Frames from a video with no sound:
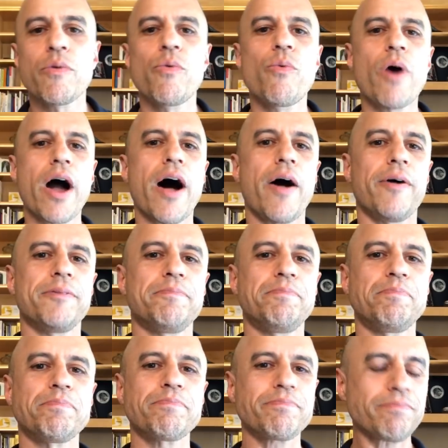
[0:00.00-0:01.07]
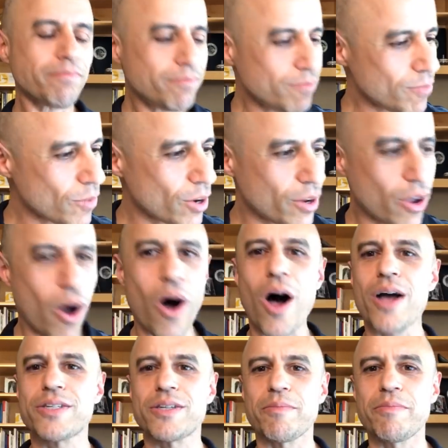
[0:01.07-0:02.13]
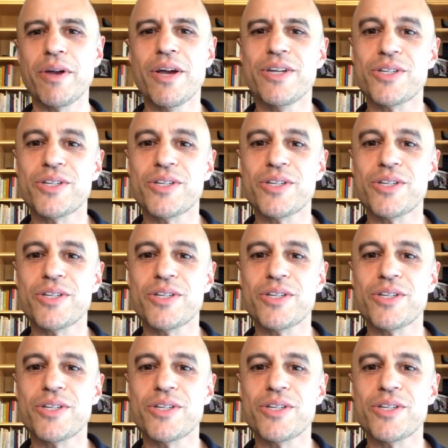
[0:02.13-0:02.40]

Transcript: Well, awesome.